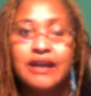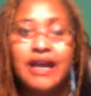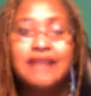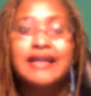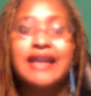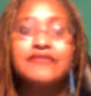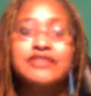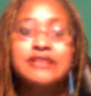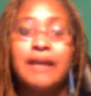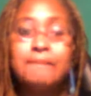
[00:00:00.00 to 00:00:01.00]
A lot of us,
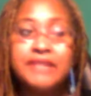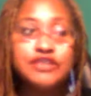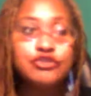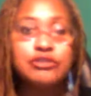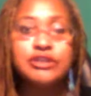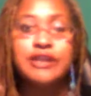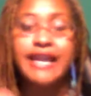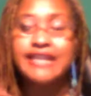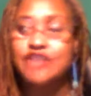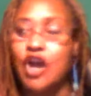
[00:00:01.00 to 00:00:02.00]
a mentor
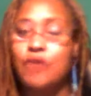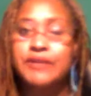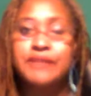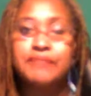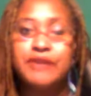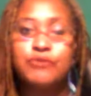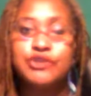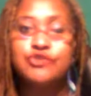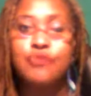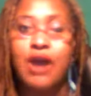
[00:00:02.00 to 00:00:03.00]
has already been where
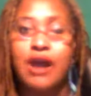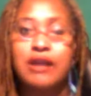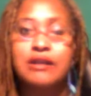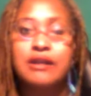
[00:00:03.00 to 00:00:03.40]
you are.